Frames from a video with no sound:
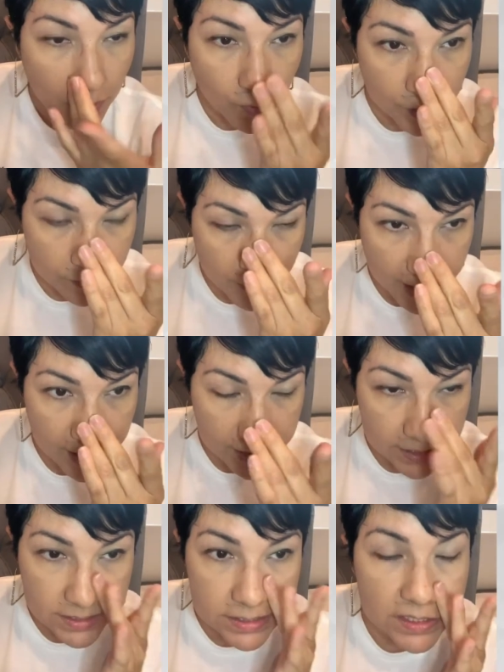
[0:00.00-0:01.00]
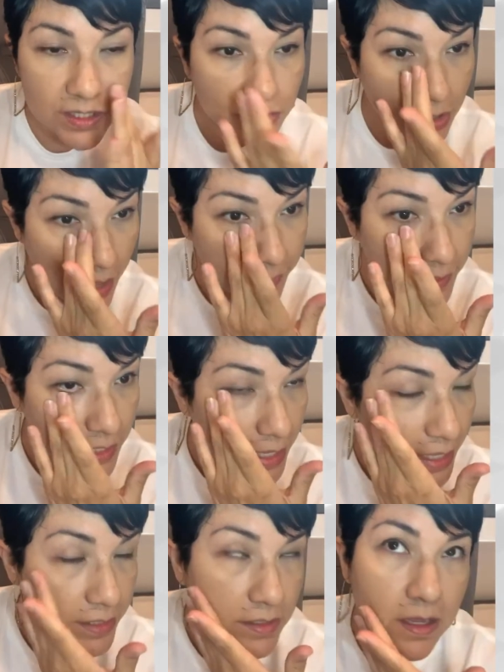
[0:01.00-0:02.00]
my concealer at the end.
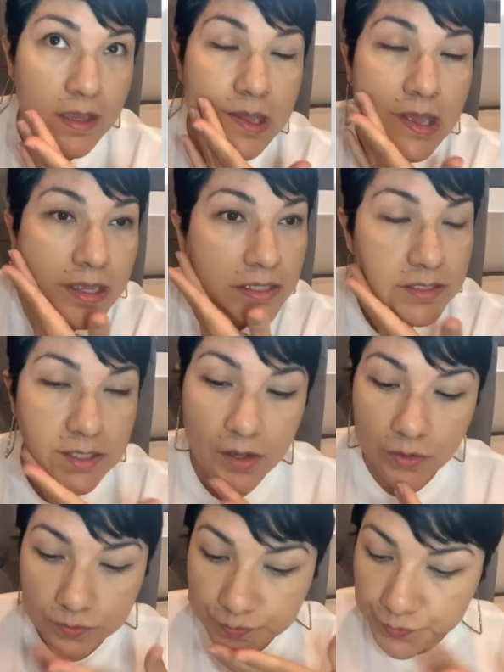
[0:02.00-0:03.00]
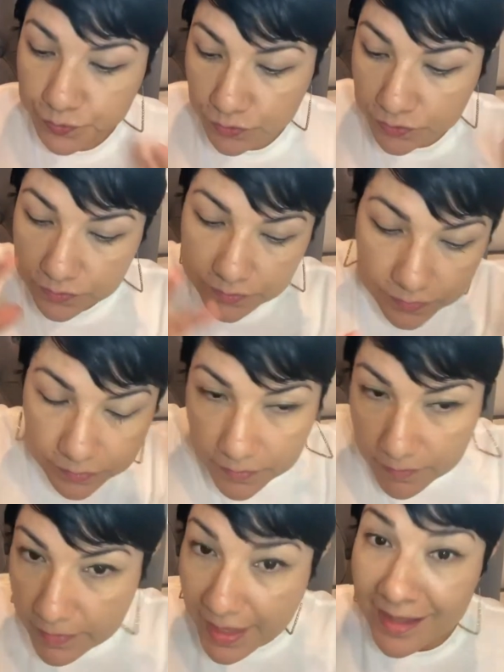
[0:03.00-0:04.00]
So,
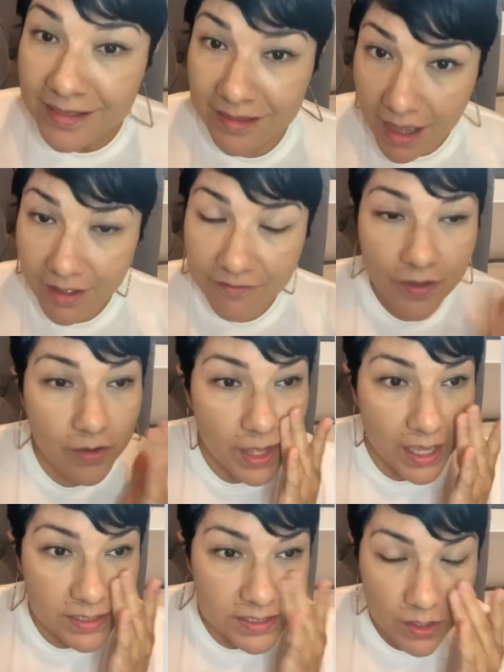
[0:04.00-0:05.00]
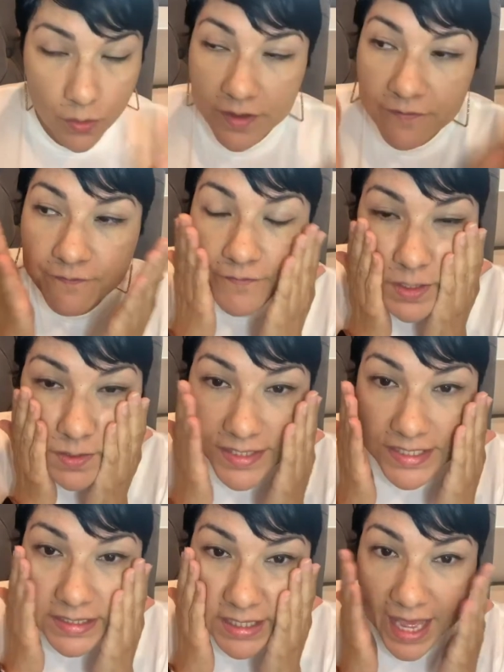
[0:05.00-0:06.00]
Love. Okay, so it feels
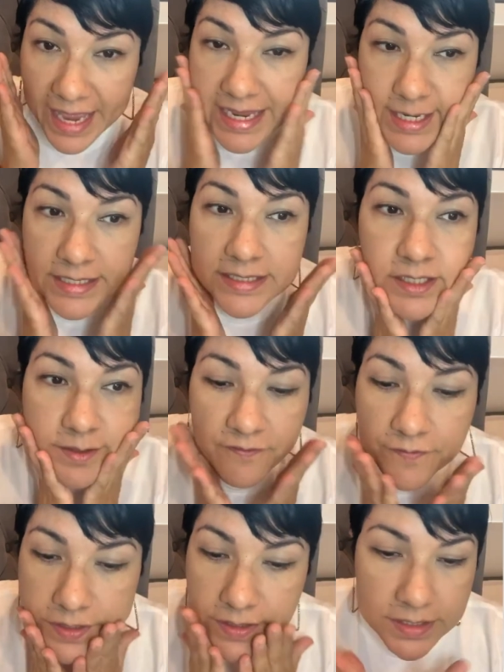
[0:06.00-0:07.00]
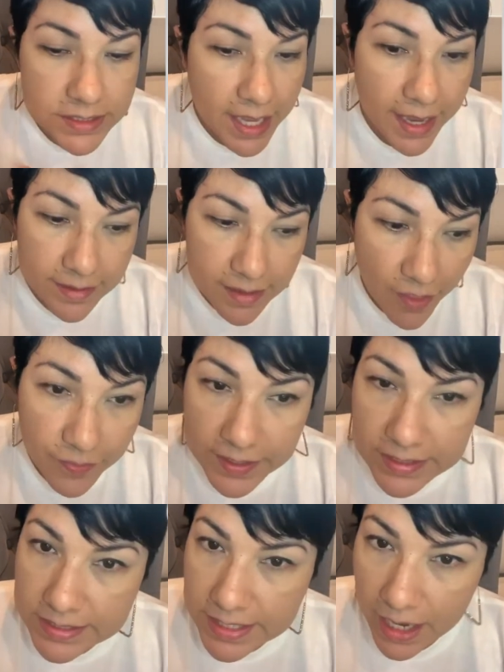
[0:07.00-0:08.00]
light, feels like nothing's
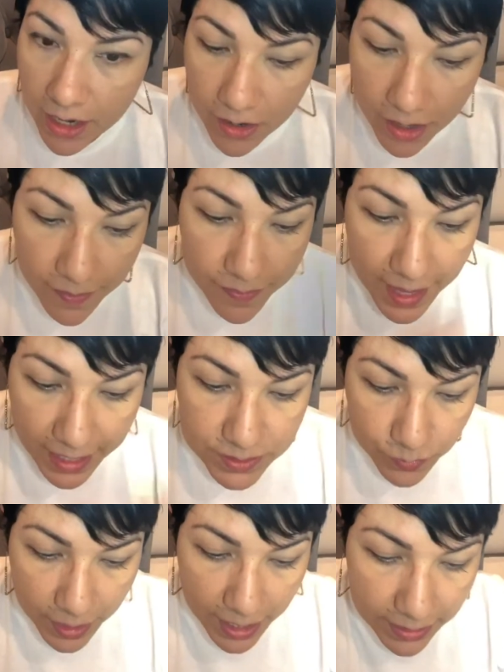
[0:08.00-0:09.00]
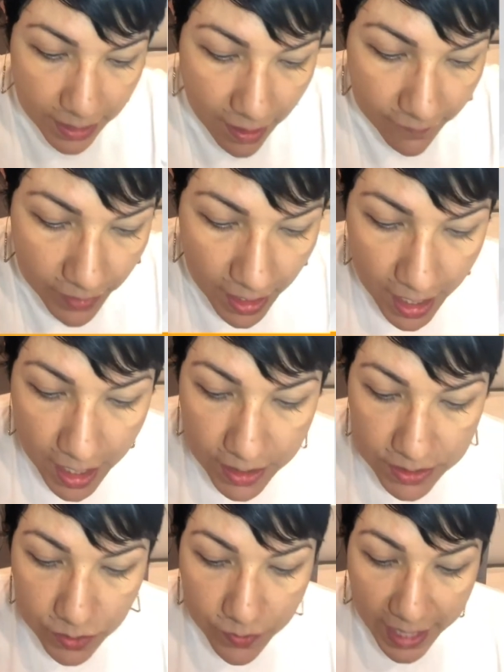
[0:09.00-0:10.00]
there, and that's what I love. So
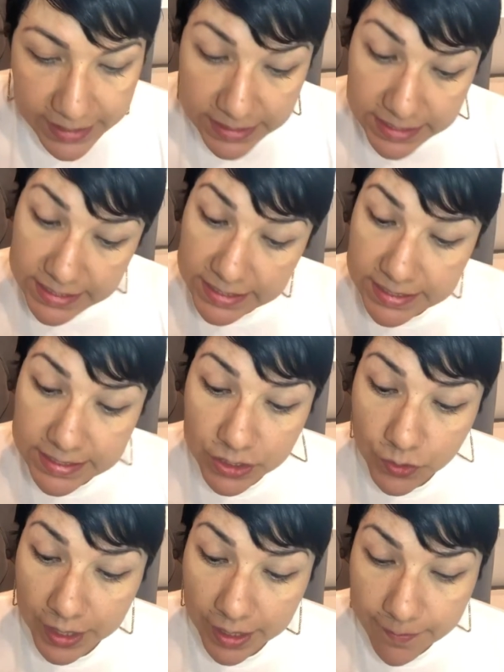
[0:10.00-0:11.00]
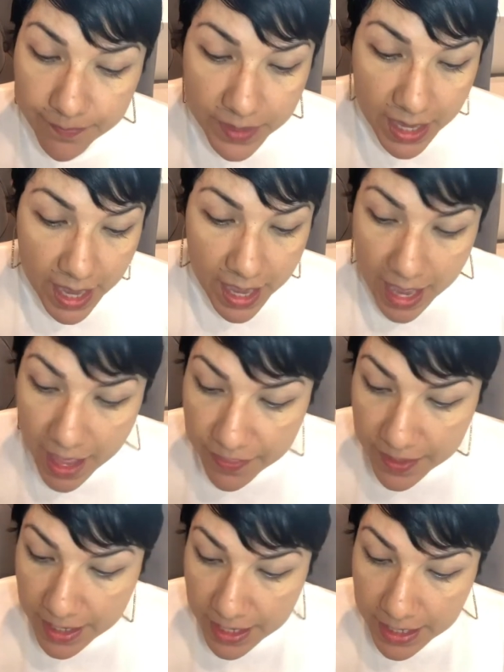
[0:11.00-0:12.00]
that's the CC Creme. And
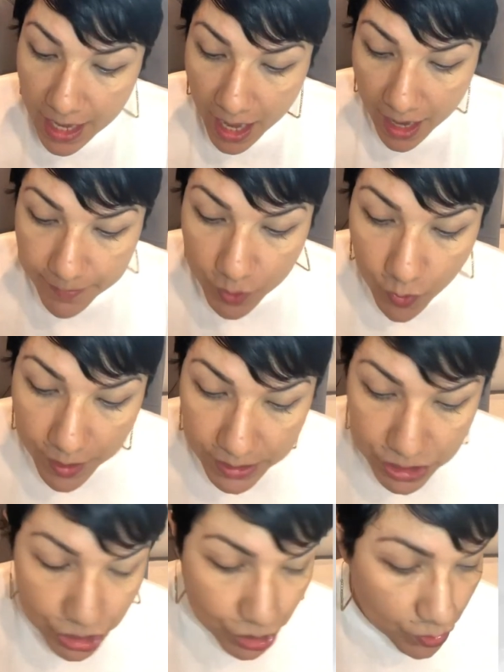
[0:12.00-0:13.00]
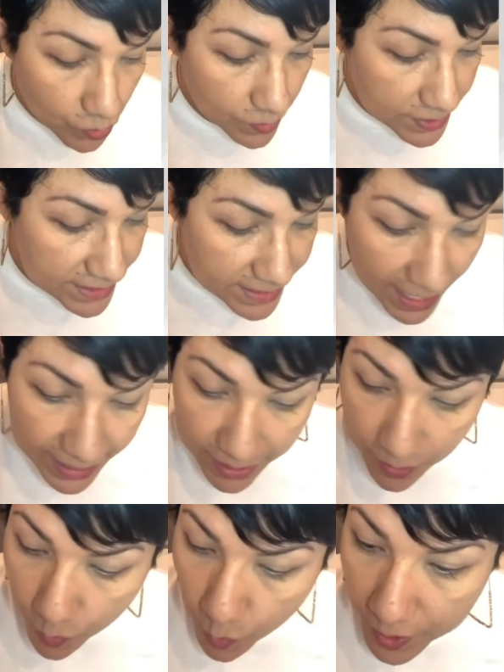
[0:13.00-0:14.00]
then I'm going to set it
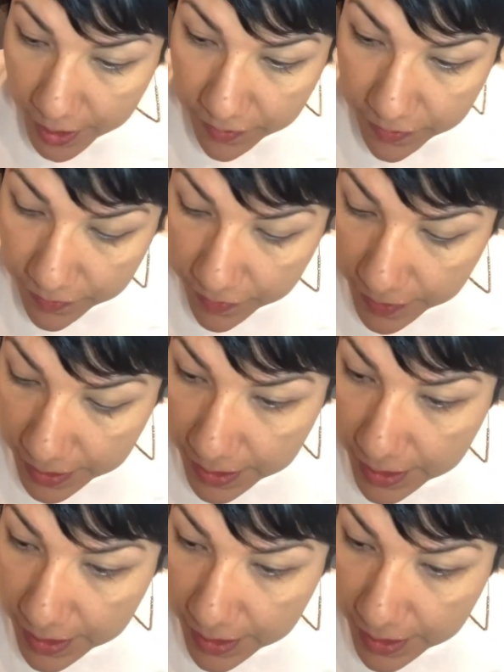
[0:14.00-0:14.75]
with the,